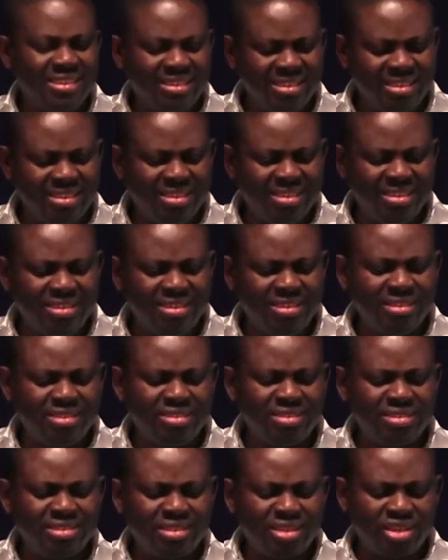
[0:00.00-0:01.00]

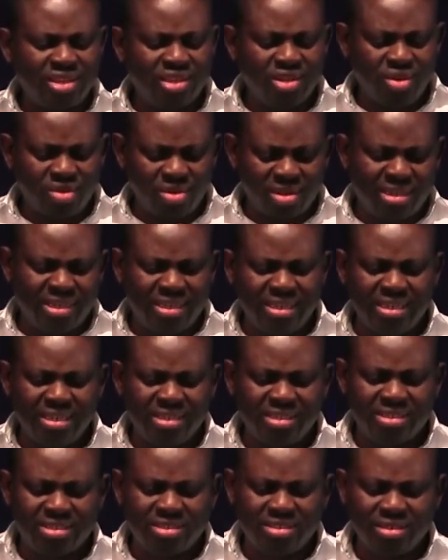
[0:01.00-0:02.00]
is
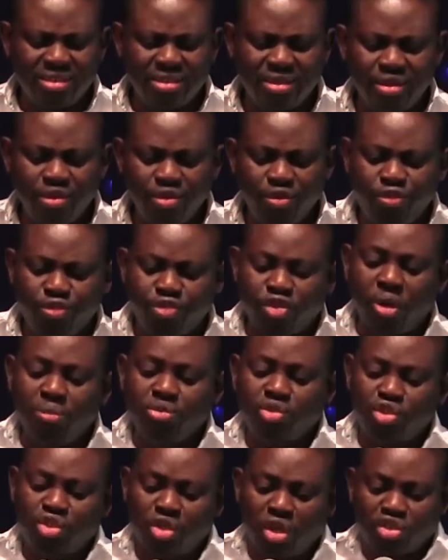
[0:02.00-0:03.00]
godliness.
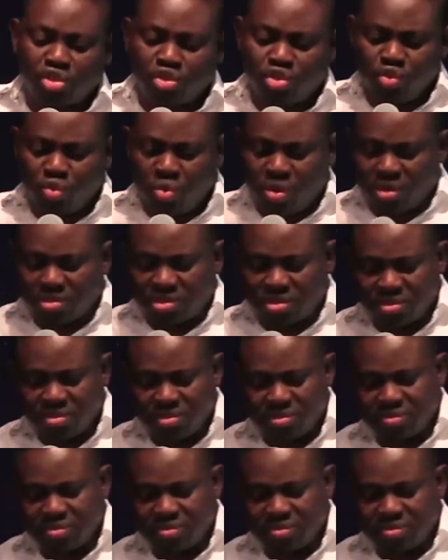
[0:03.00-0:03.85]
From such do what?